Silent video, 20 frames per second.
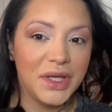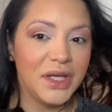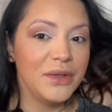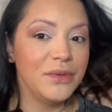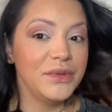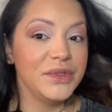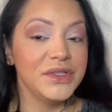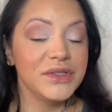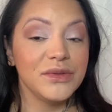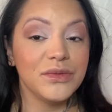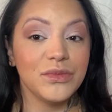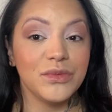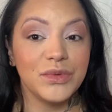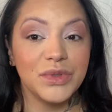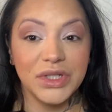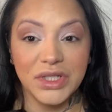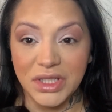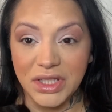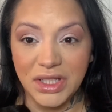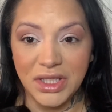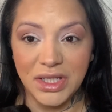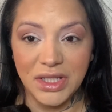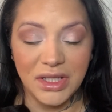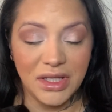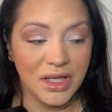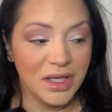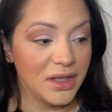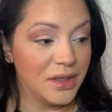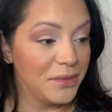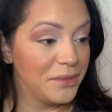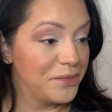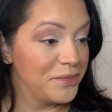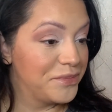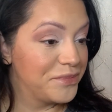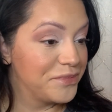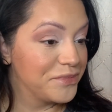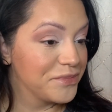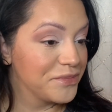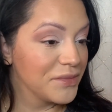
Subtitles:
I was really a